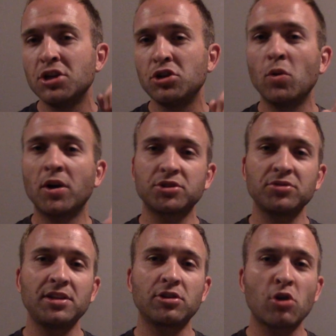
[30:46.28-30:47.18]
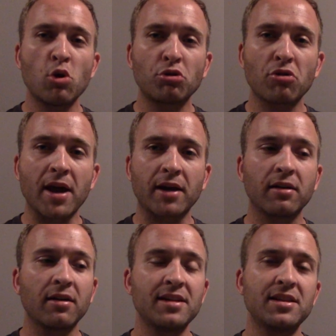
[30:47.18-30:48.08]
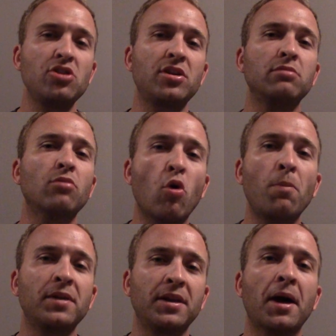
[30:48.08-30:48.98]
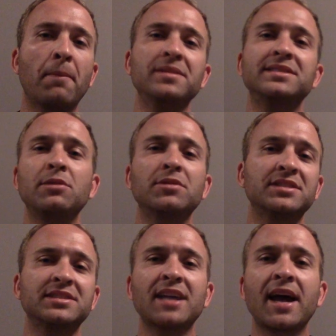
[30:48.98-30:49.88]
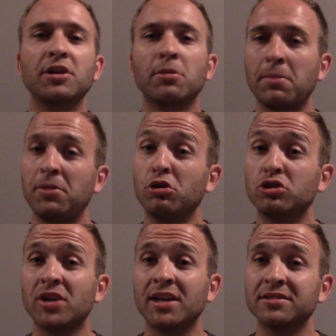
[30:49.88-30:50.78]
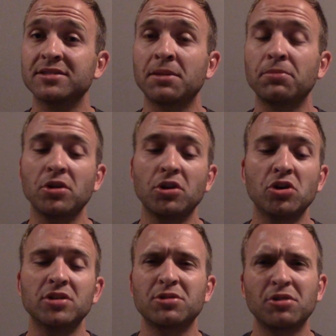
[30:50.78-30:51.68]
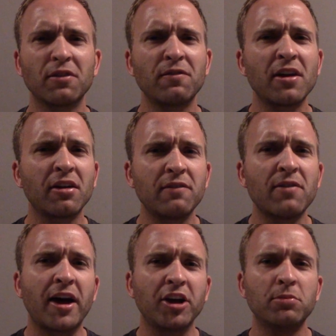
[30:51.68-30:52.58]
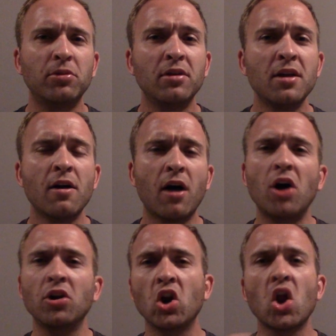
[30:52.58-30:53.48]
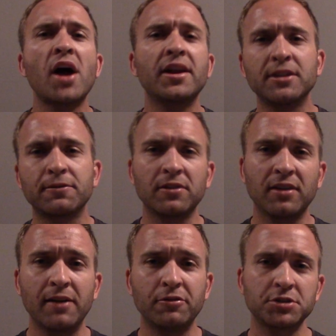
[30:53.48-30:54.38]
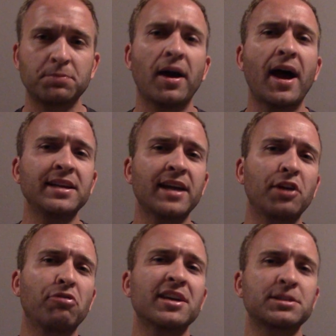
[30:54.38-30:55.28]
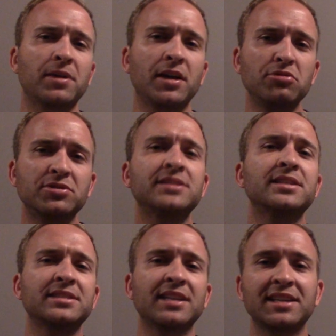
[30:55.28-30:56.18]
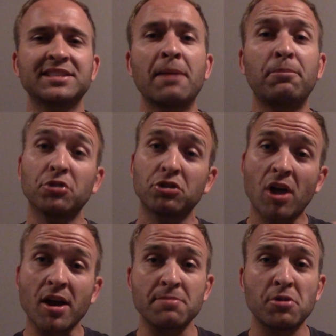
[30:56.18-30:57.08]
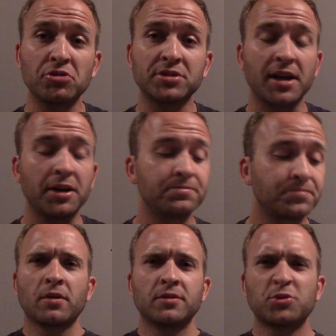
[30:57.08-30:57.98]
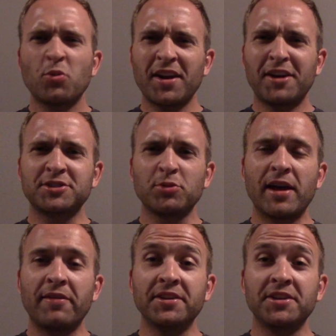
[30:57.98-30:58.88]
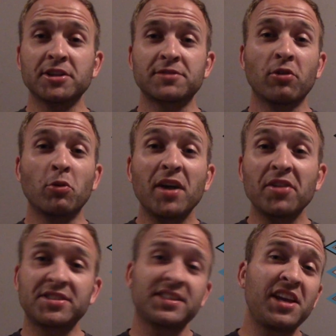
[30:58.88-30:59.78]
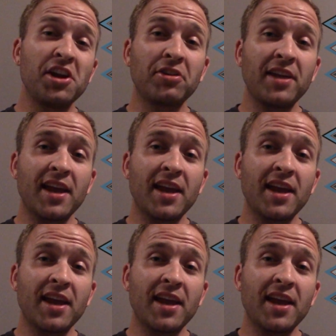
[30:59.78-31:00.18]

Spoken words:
you also need the code cracker, and then you can open it up and see what's inside. There might be a good chance there's something good. So they're very valuable on a lot of different levels. But I digress, but I use this as an example to talk about this item. So what else do we have on the terrace floor? We've got the security